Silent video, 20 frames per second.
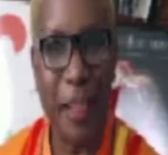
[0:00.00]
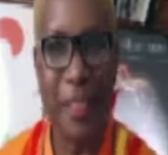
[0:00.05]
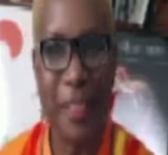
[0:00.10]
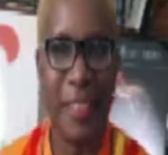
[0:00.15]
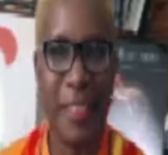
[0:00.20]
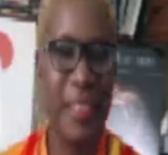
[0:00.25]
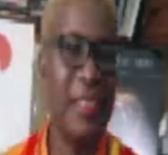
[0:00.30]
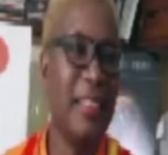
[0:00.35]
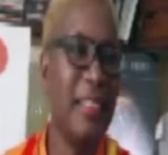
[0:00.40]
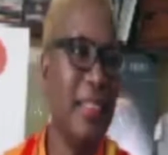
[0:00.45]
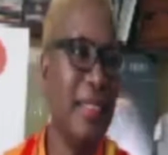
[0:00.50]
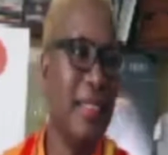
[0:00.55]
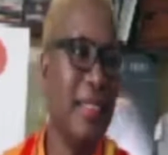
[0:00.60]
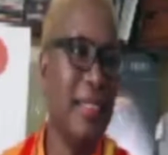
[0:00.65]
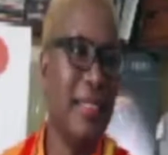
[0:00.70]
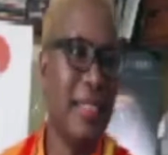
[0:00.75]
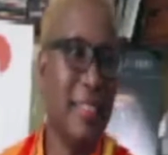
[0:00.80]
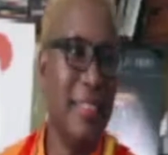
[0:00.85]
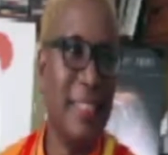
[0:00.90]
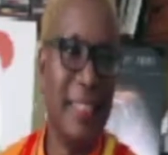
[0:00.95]
so, I mean
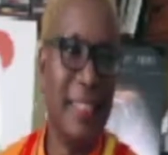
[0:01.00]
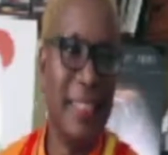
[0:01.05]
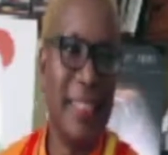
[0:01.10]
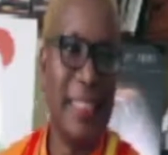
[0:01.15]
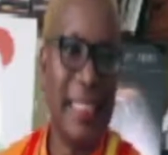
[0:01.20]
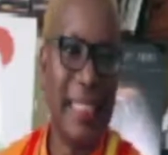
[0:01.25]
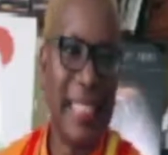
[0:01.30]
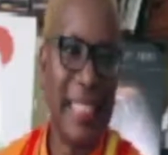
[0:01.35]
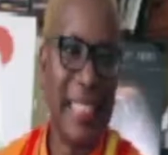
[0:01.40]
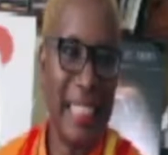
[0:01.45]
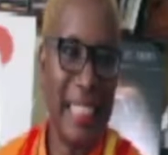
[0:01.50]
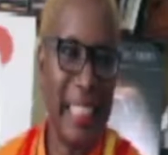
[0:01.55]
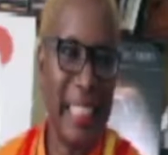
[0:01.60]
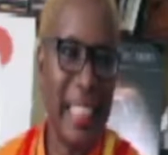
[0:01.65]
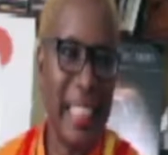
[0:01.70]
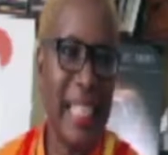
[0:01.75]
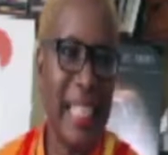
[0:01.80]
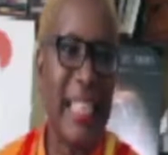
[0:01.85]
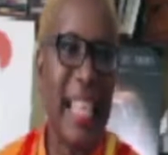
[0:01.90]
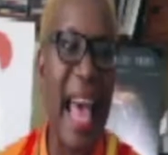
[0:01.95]
something that doesn't it's seem
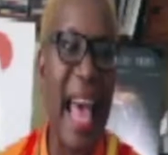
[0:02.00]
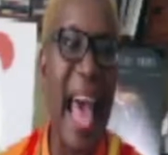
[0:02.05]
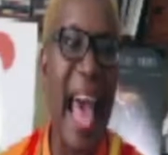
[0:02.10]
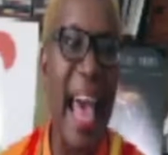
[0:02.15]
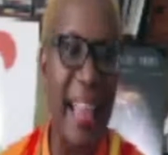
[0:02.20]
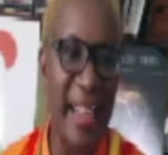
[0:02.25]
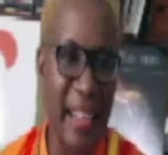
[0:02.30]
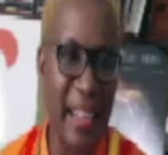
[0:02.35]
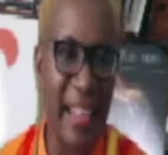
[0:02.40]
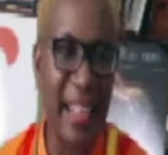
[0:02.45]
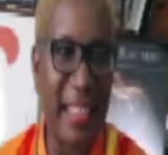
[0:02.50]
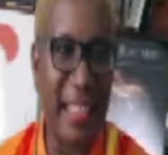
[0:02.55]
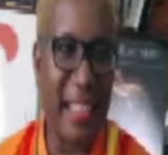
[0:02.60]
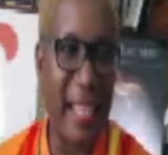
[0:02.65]
added, like work it's to you. It's